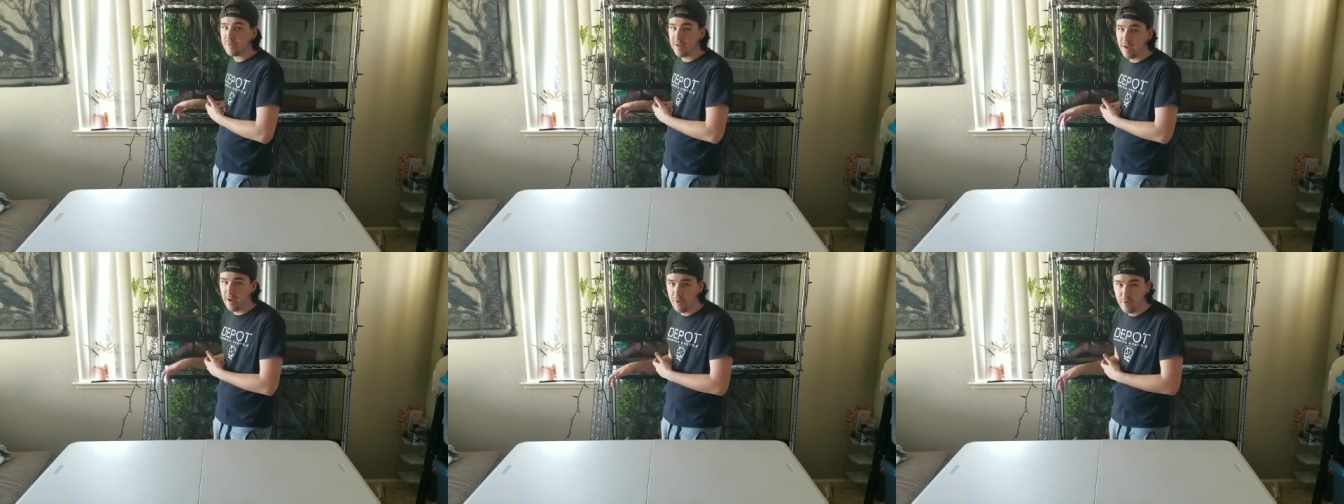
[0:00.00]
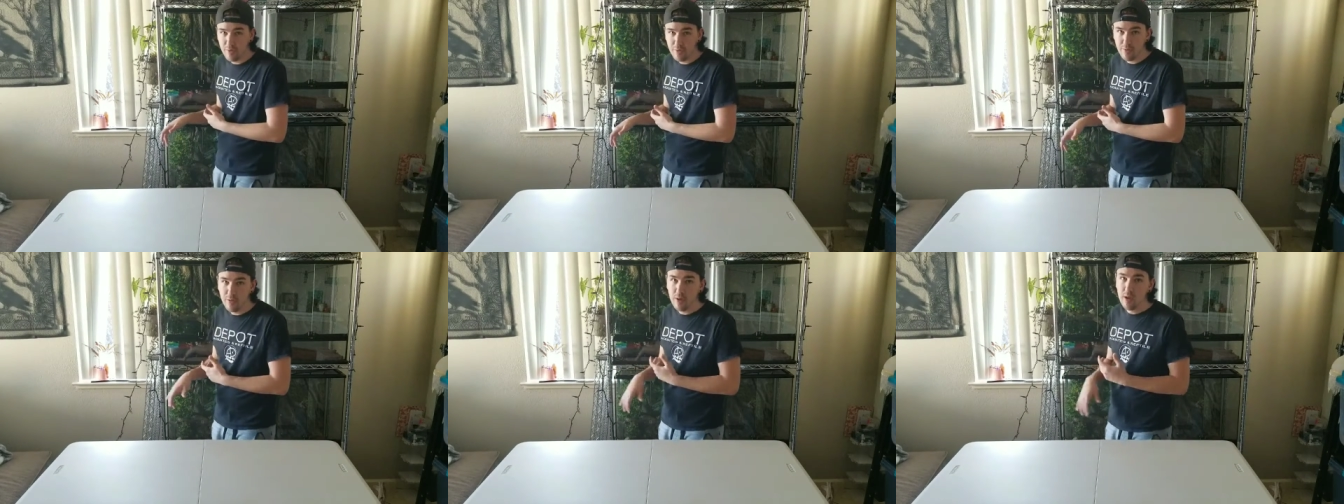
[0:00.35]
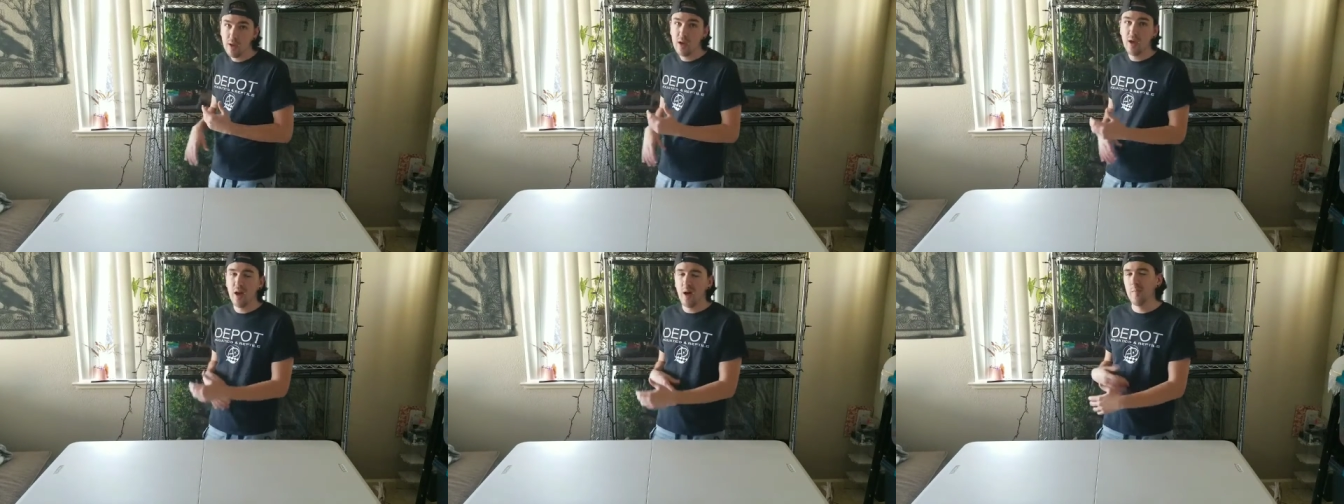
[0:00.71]
earth out.
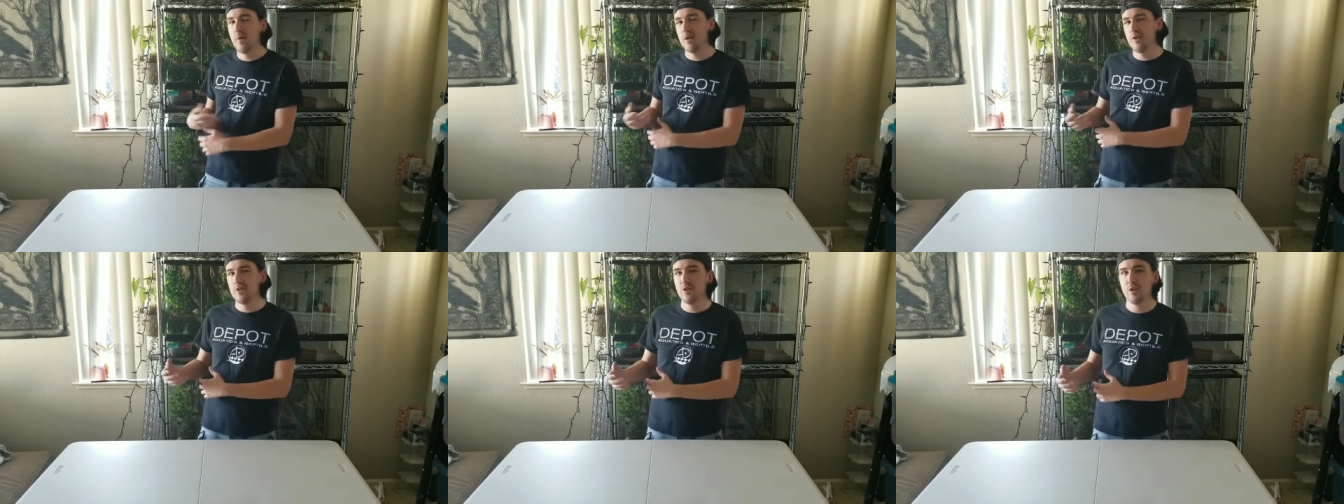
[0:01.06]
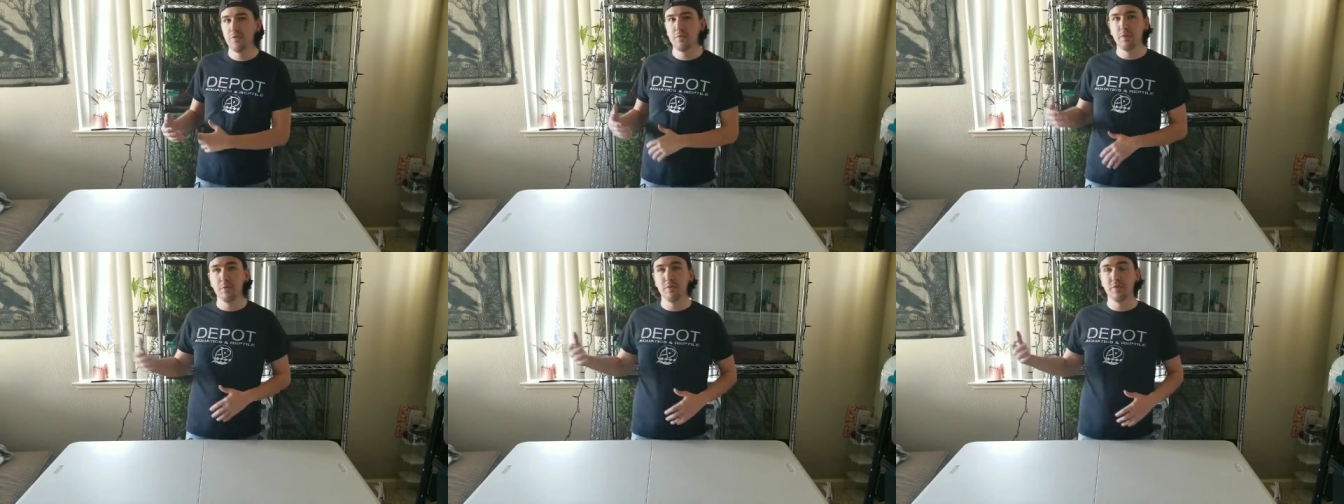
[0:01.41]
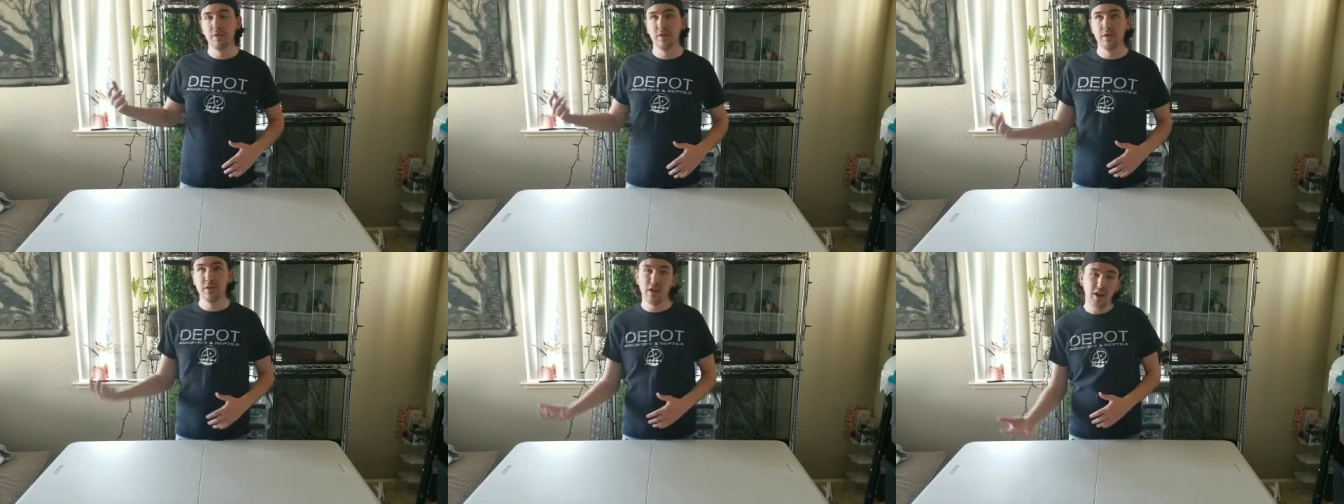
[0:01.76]
I'm not sure if it was
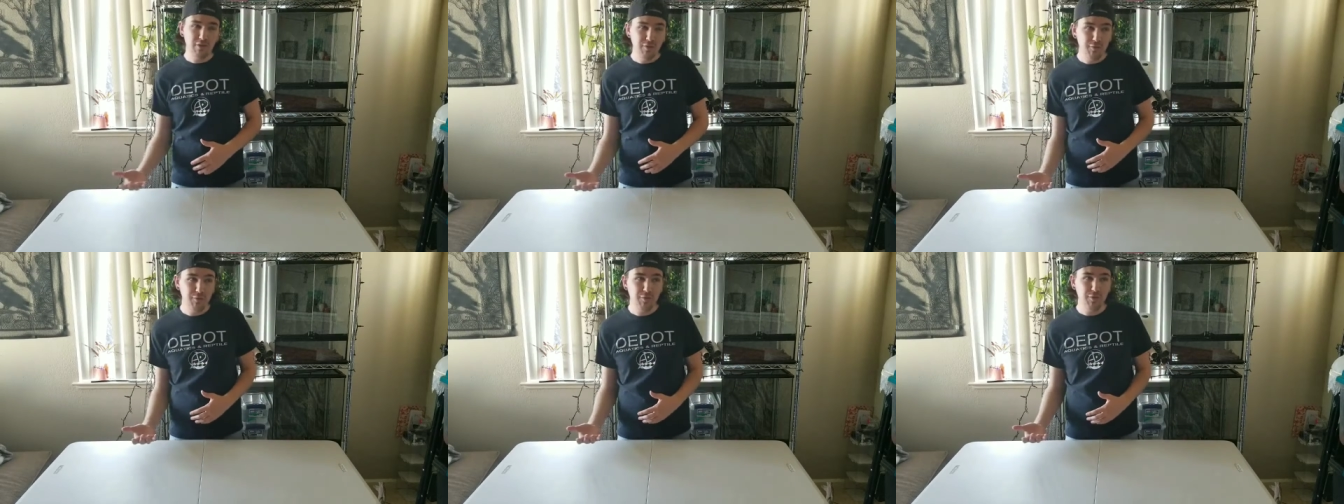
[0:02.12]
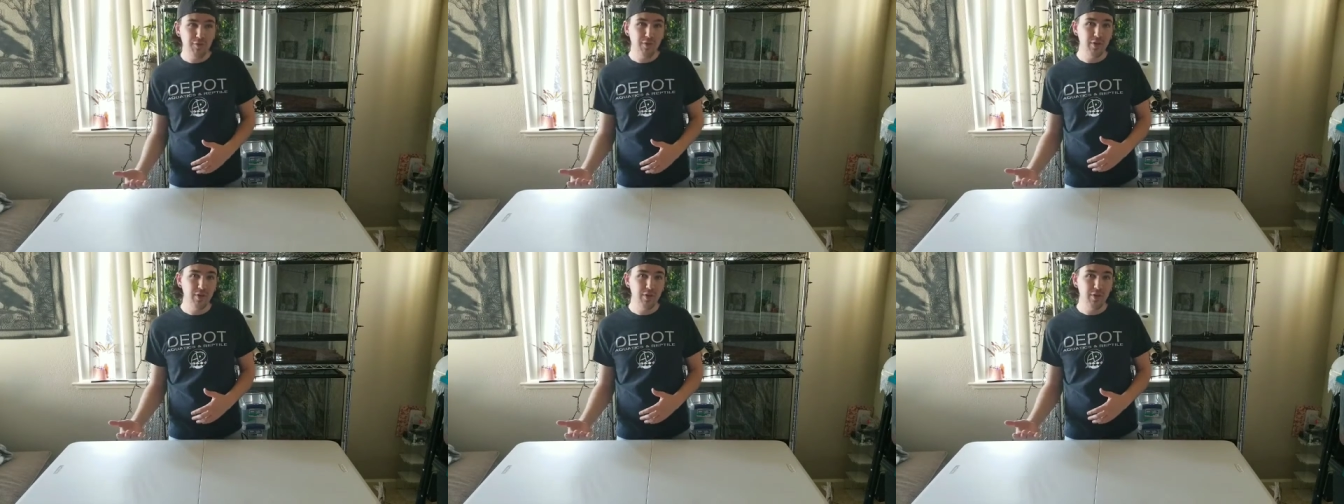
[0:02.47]
enough.